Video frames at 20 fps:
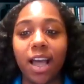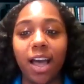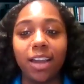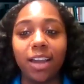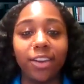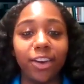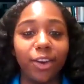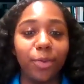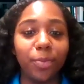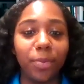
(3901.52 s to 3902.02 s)
not,
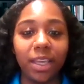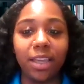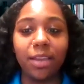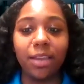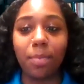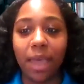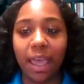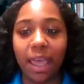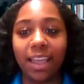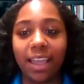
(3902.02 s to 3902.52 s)
you're
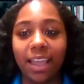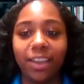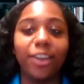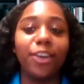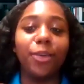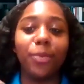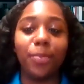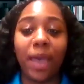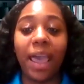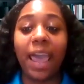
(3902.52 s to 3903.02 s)
being paid,
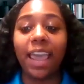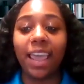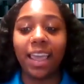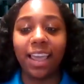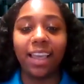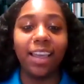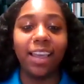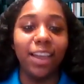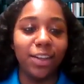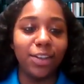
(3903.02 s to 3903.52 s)
you're
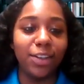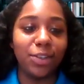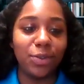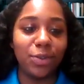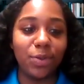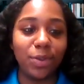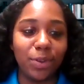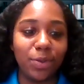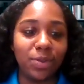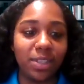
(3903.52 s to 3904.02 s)
paying to
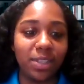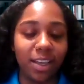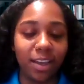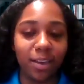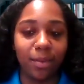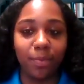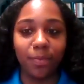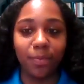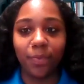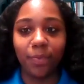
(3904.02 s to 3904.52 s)
use
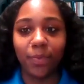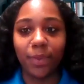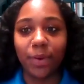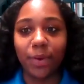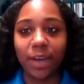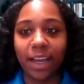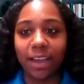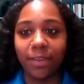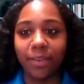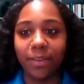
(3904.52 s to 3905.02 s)
them,
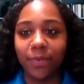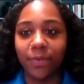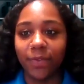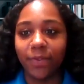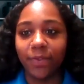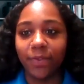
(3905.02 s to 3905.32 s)
okay?